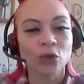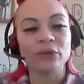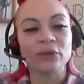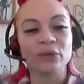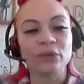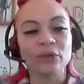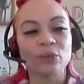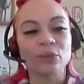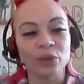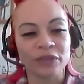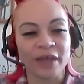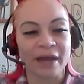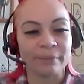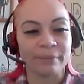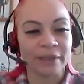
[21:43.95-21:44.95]
What
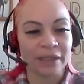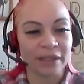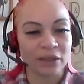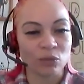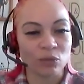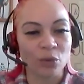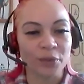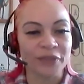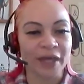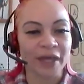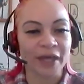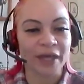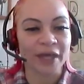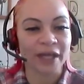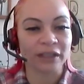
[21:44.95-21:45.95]
would that be?
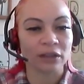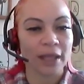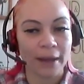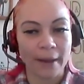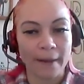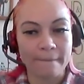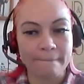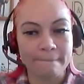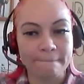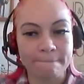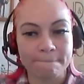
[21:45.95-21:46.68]
What would that look like?